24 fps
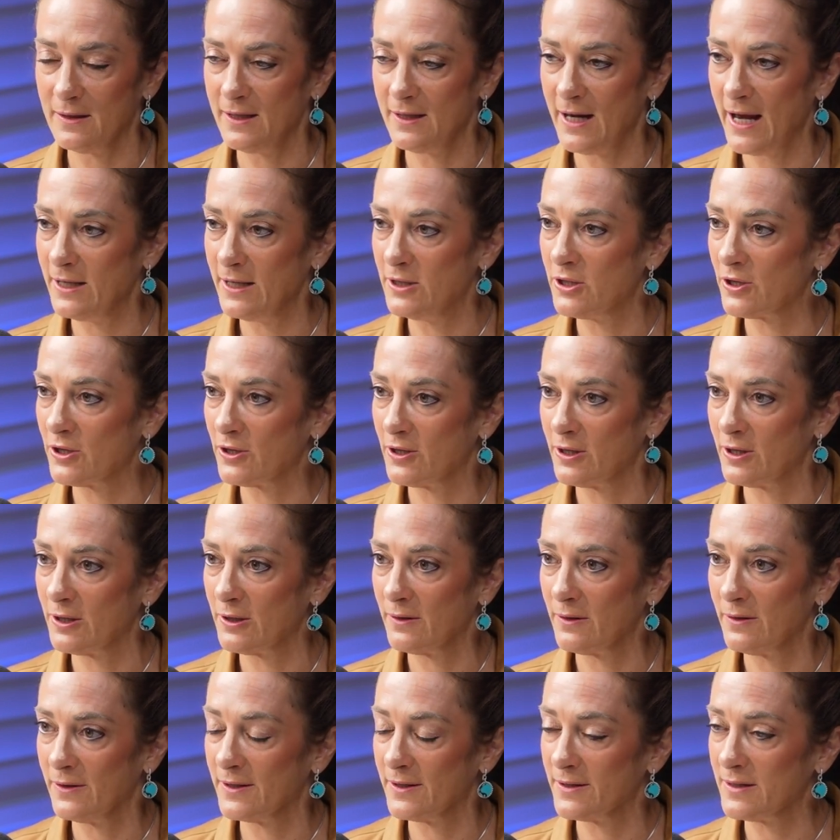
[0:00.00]

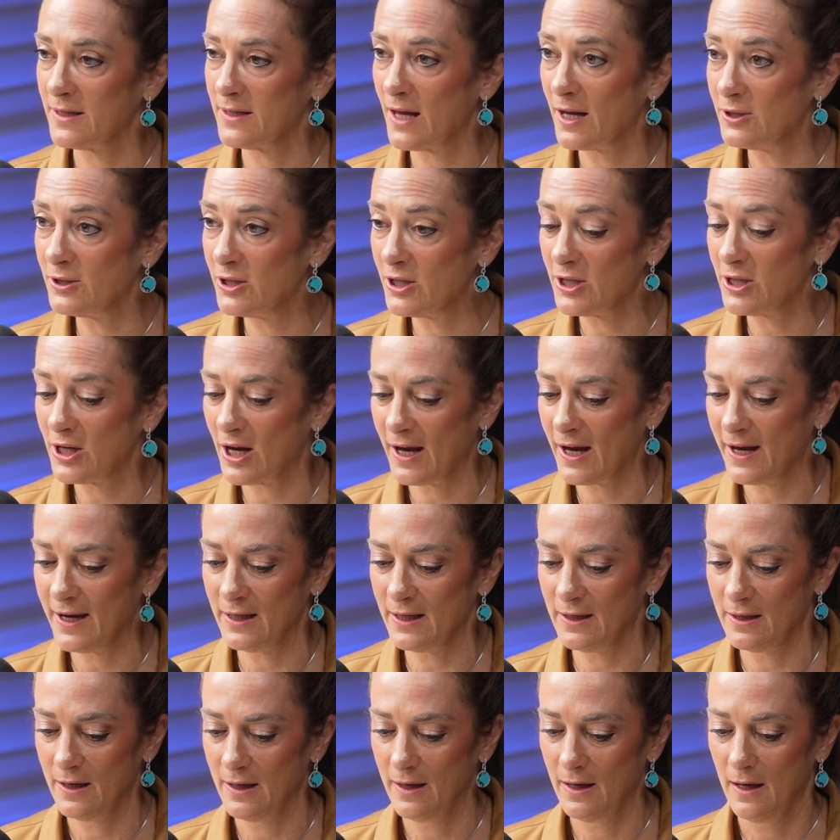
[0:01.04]
nature, the
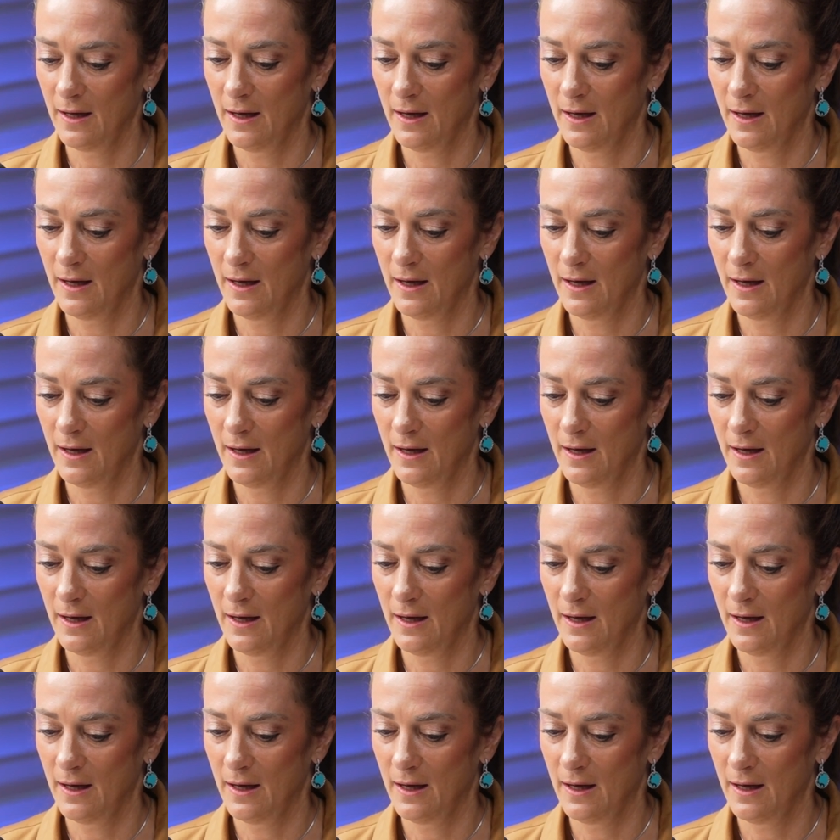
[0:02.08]
sunshine.